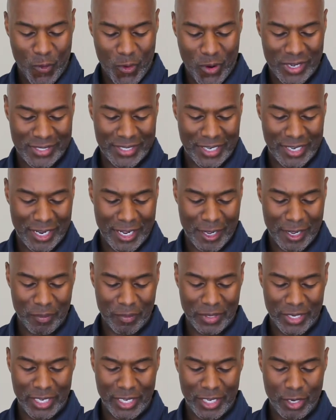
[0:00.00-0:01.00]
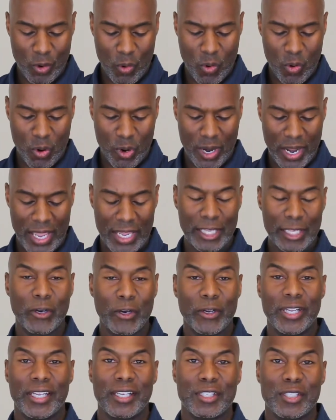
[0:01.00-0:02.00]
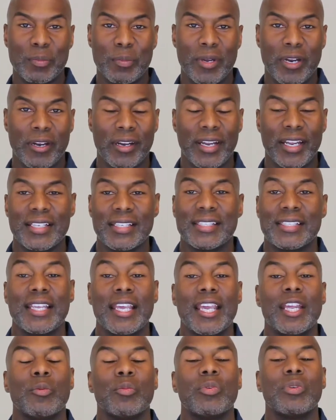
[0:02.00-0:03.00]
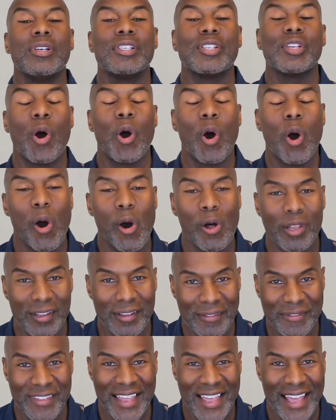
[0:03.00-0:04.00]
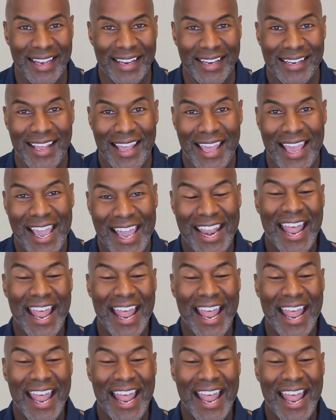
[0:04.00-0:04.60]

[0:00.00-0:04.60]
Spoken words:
Was it humbling or a learning experience? It was all of that.